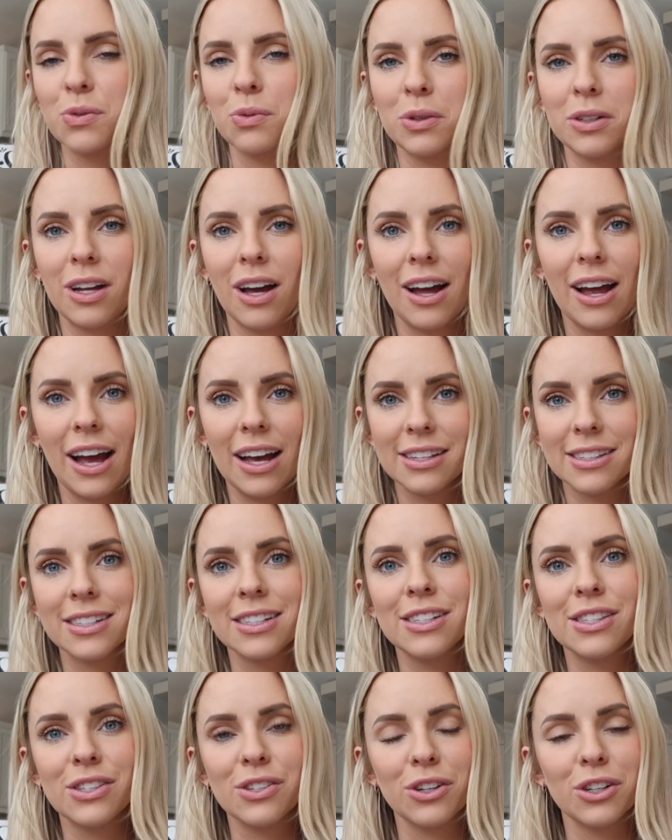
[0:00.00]
We're not as
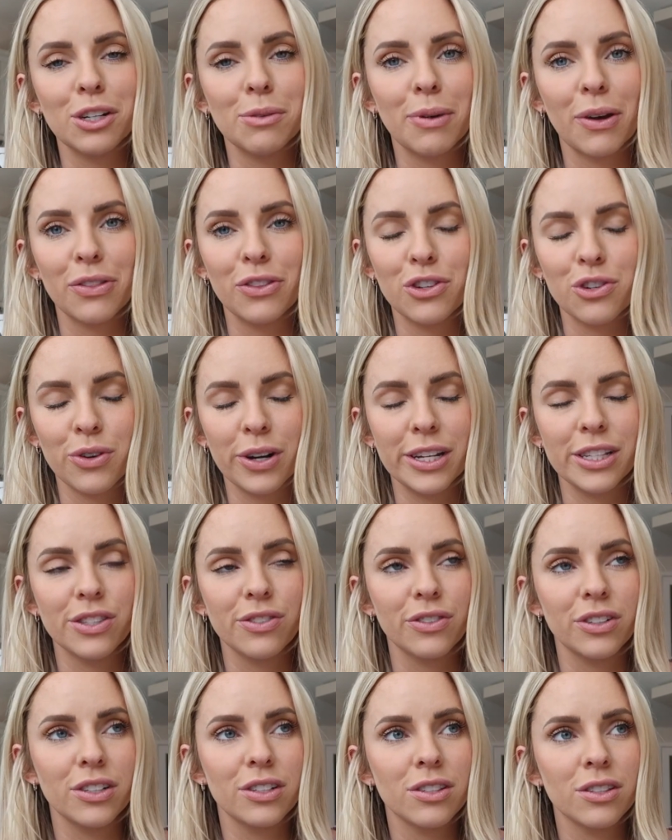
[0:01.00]
concerned about the
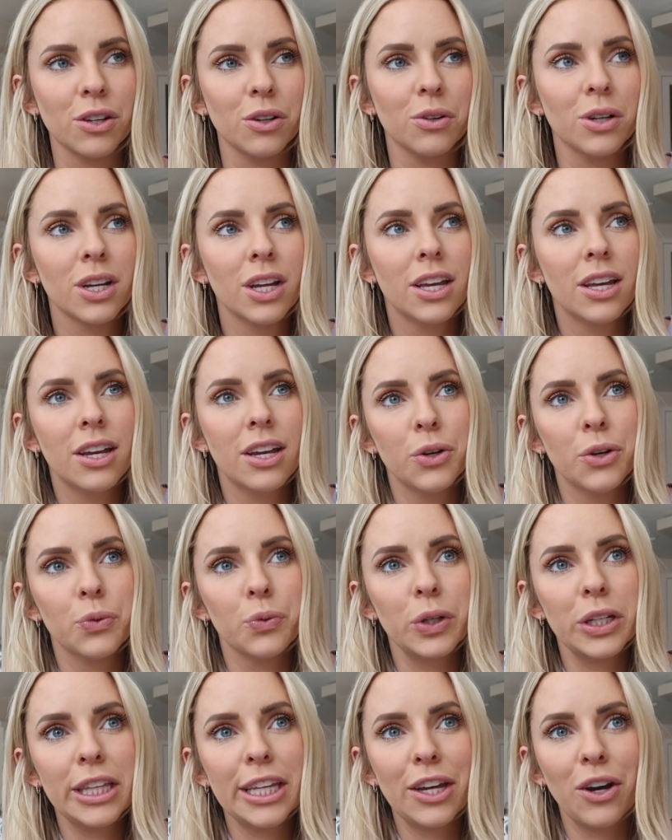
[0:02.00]
transfer. So
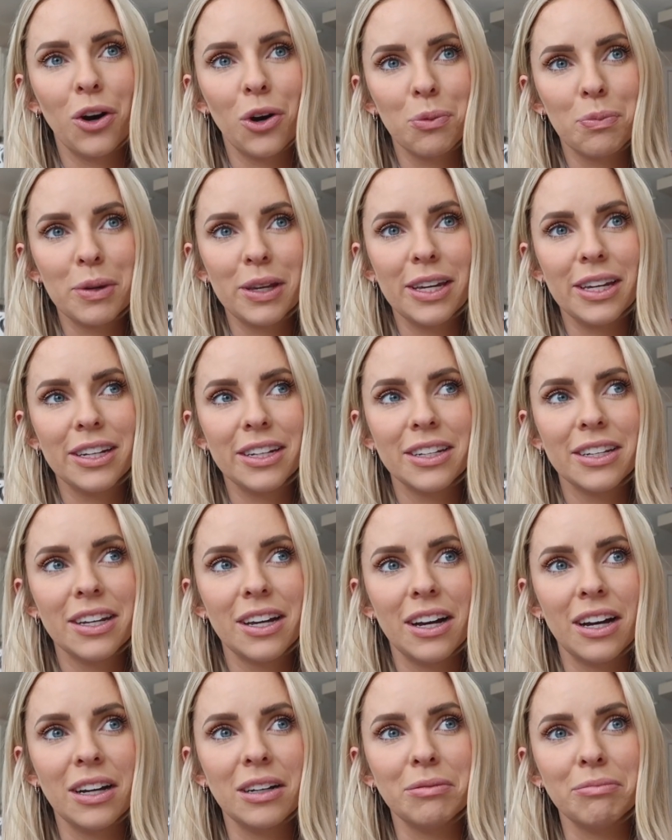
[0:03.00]
really hoping
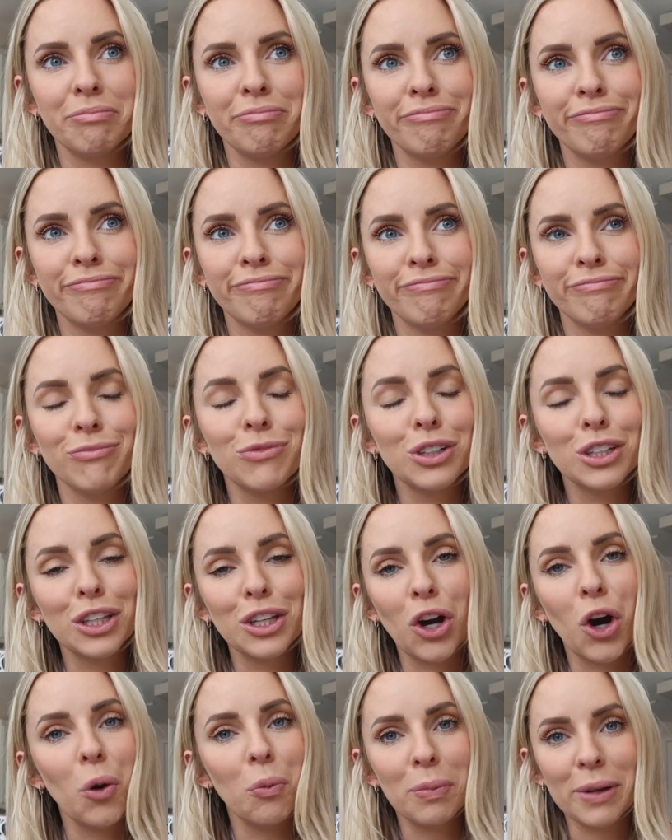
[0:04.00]
um,
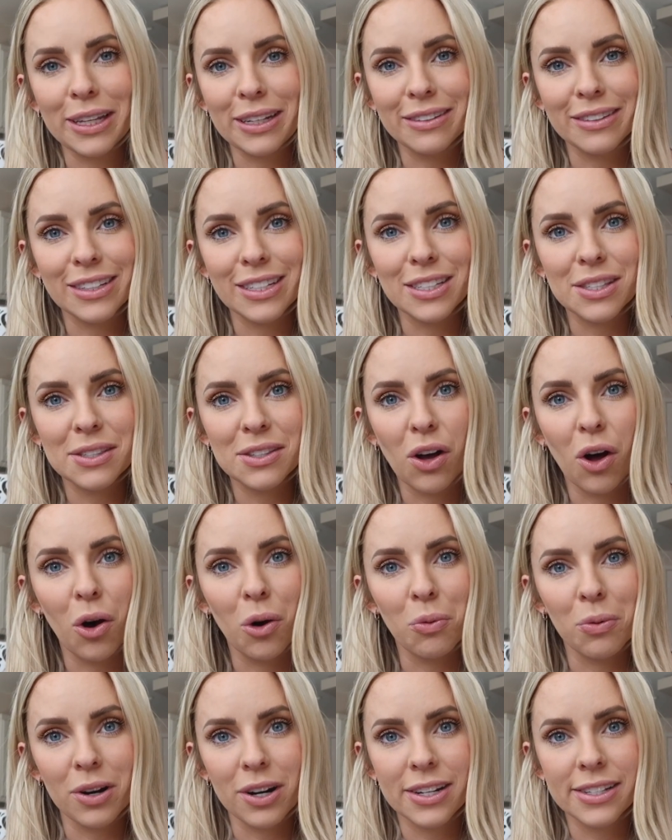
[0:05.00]
really hoping this
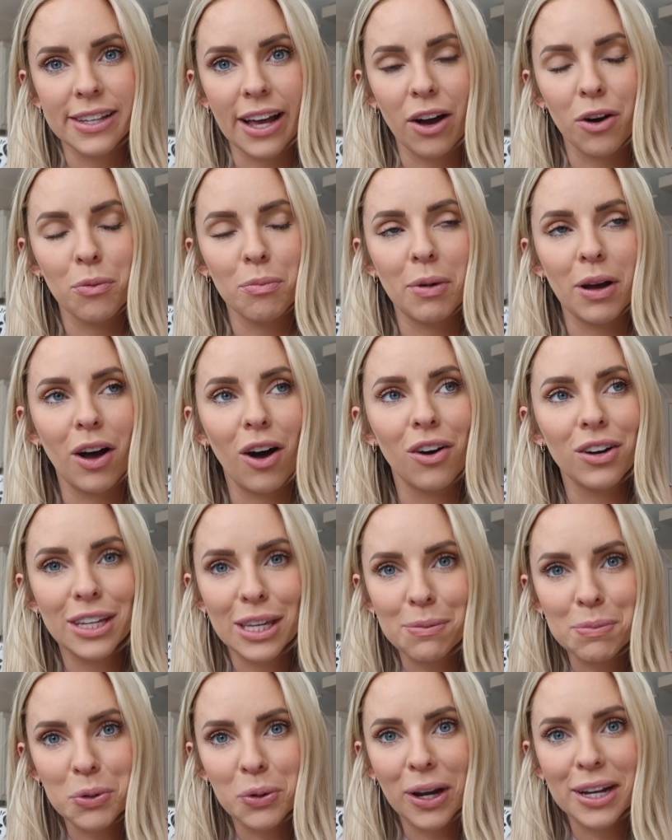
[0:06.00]
all works out, but I'll
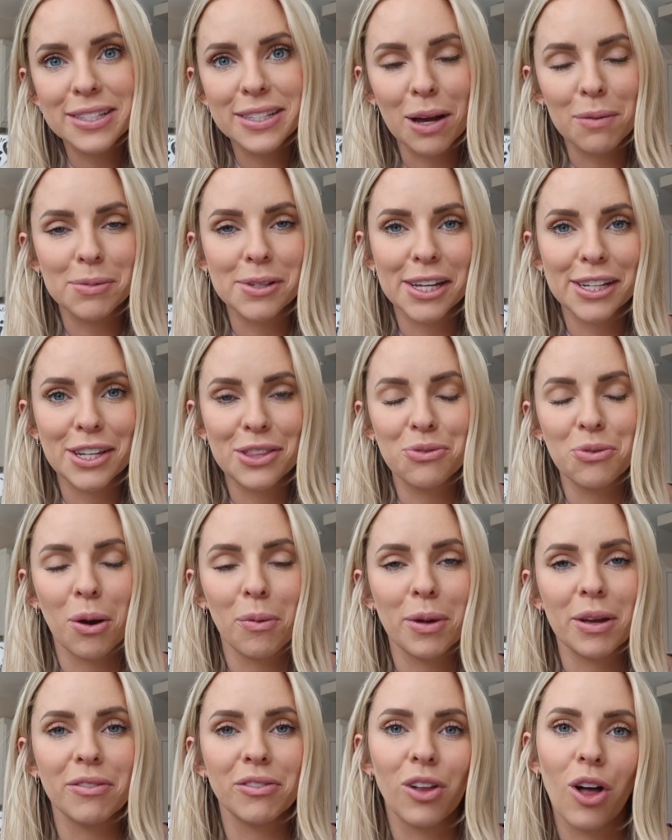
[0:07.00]
keep you guys updated
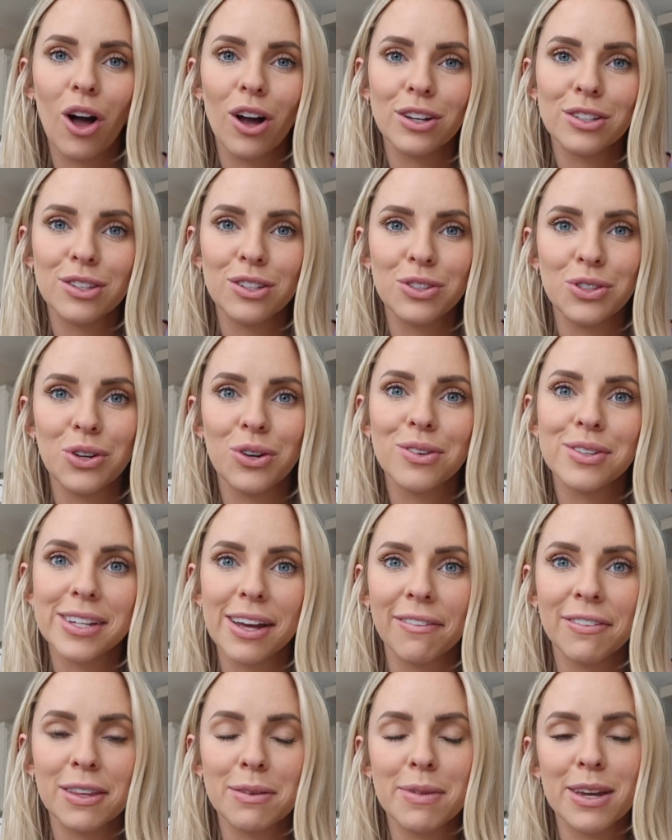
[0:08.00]
throughout my vlogs. So
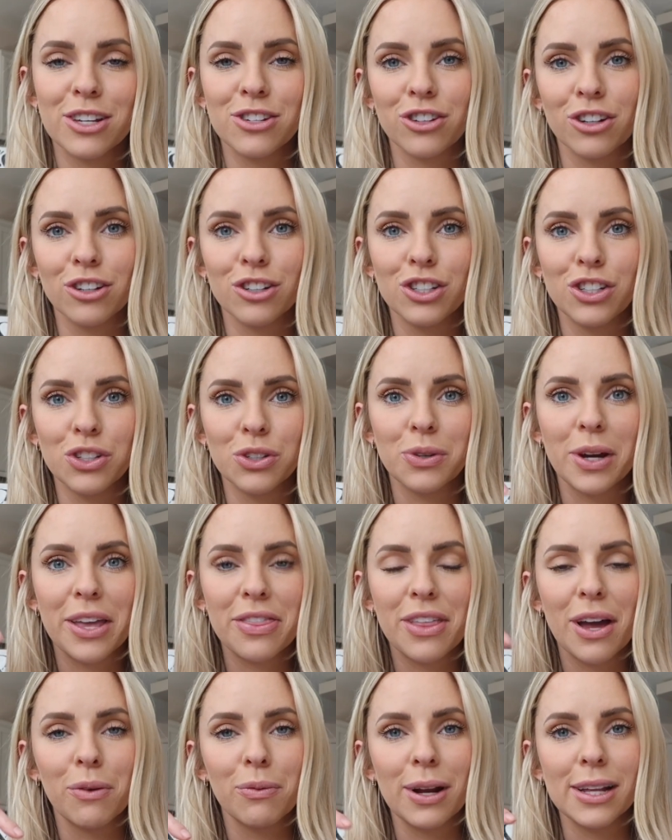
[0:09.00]
definitely make sure to
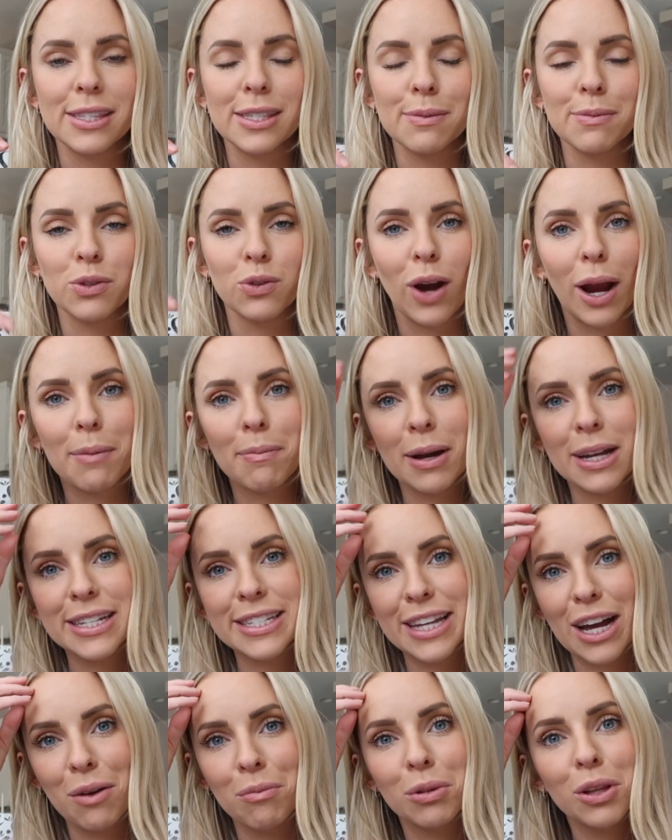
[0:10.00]
hit that red subscribe button
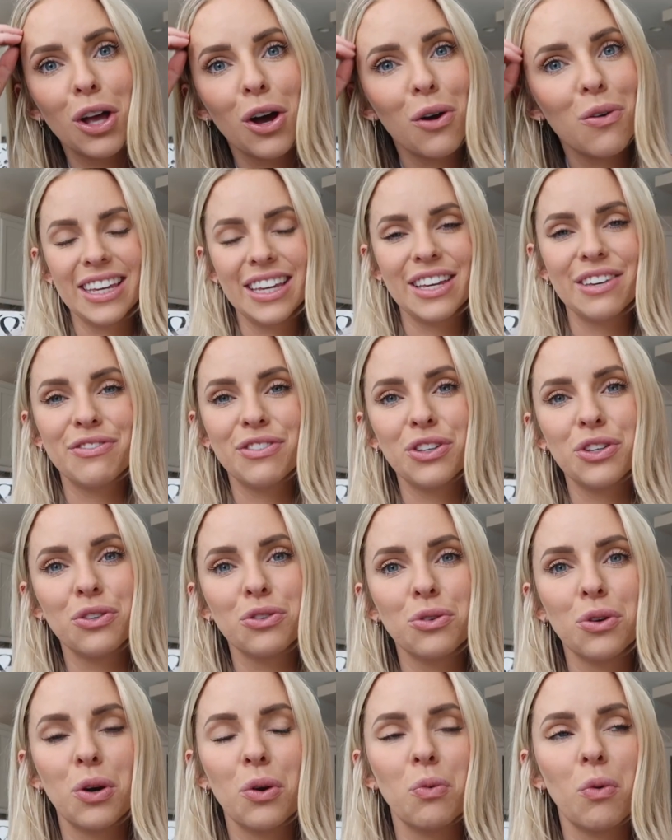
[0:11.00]
down below if
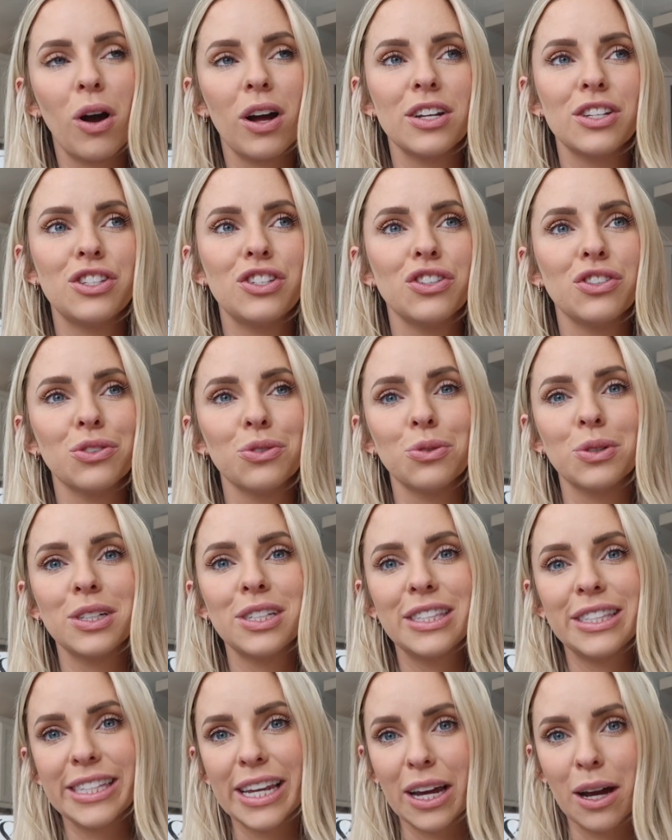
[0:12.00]
you want to
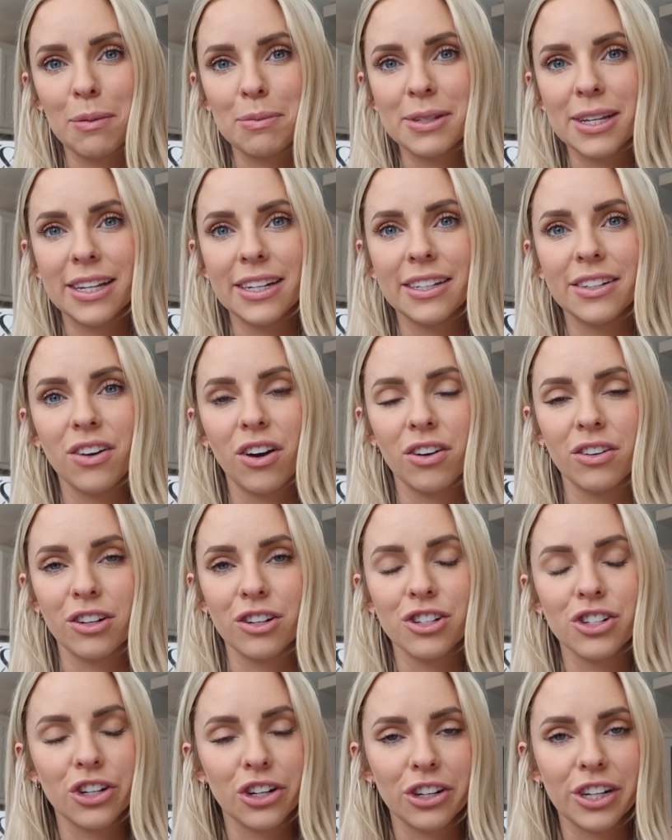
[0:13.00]
stay updated on
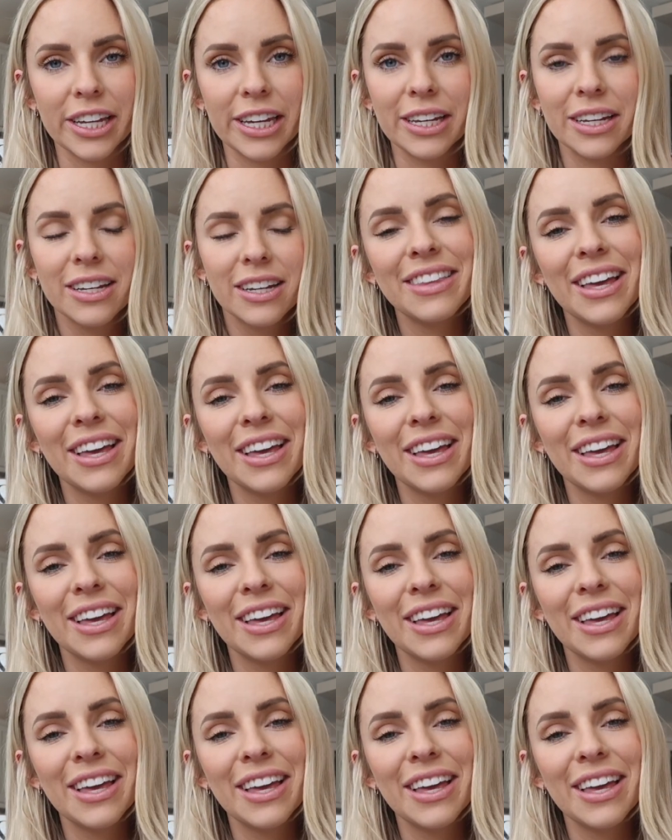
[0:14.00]
our journey.